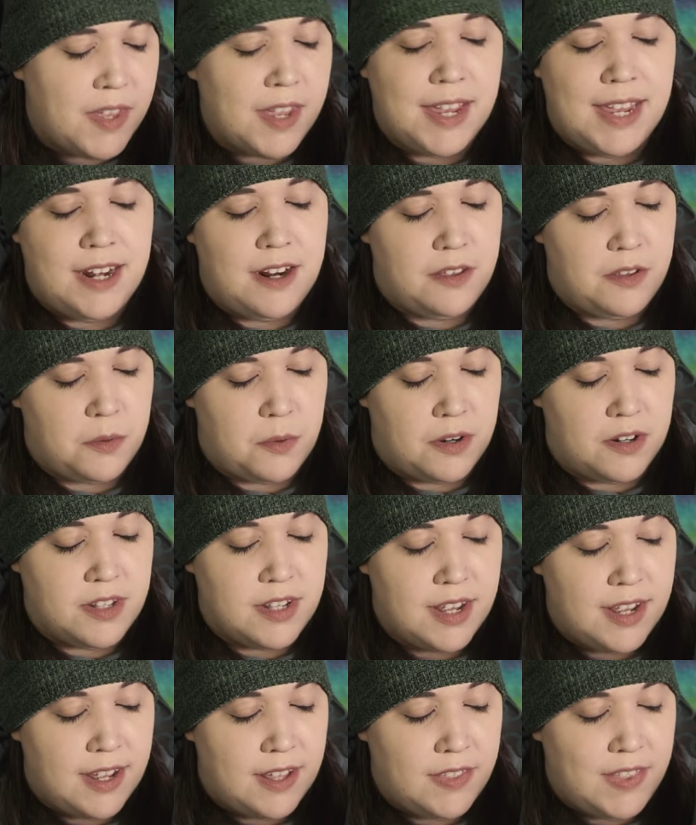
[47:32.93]
In other words,
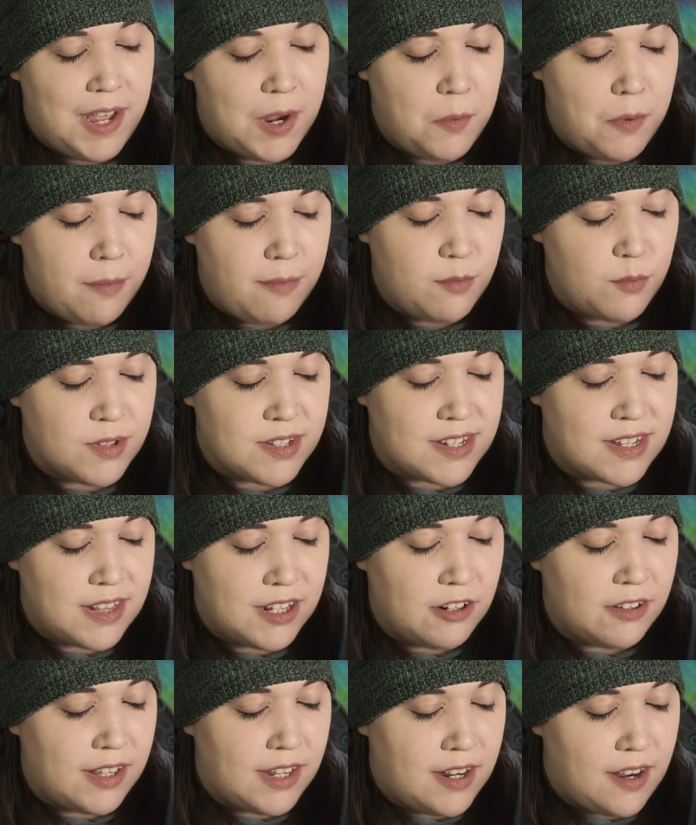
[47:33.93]
that woman was
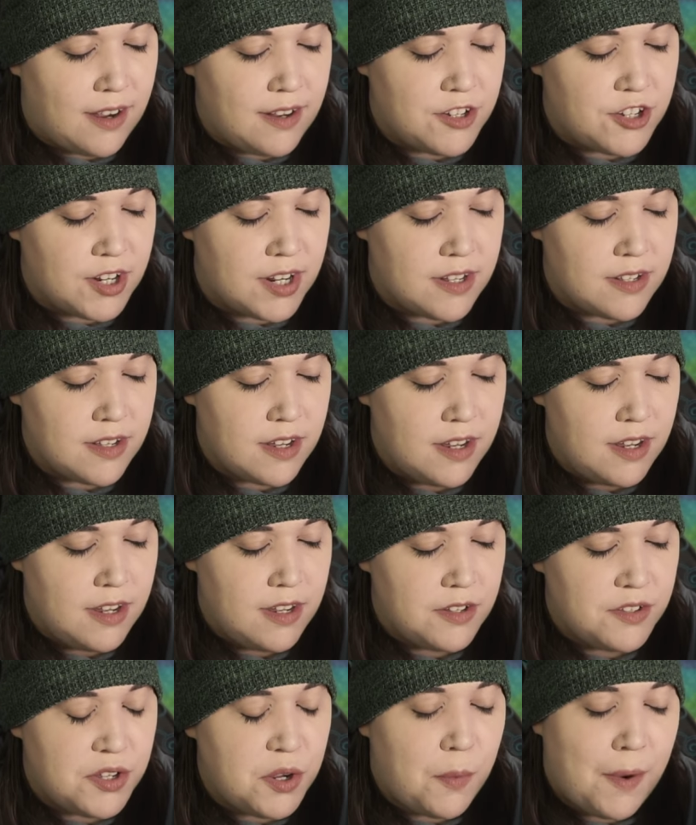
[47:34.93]
clearly conscious,
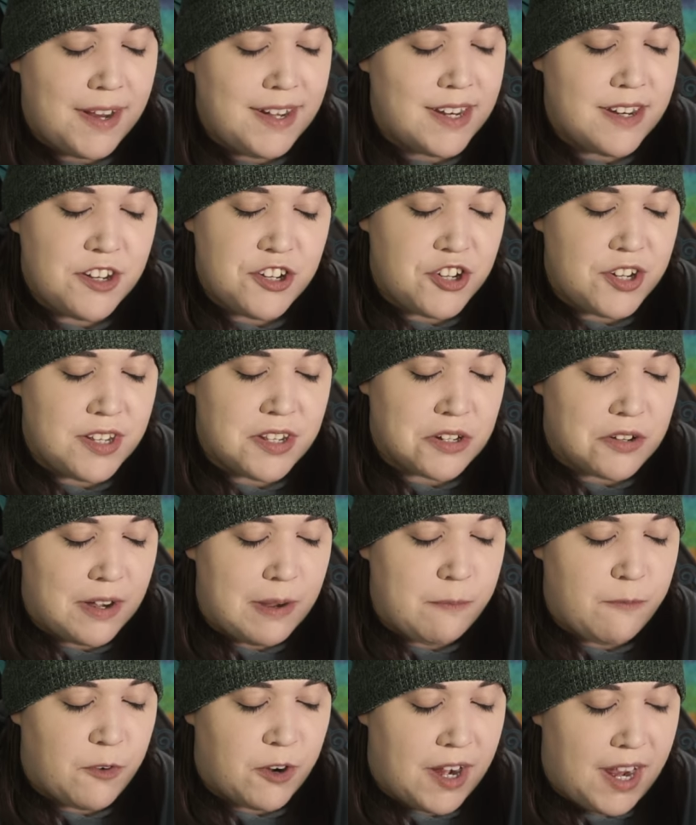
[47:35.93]
so why didn't she
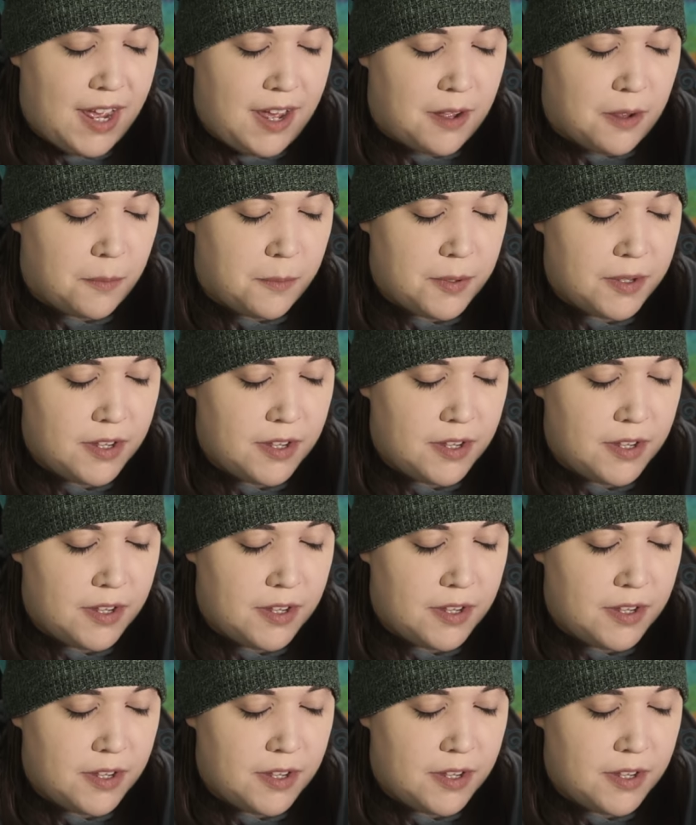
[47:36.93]
scream for help?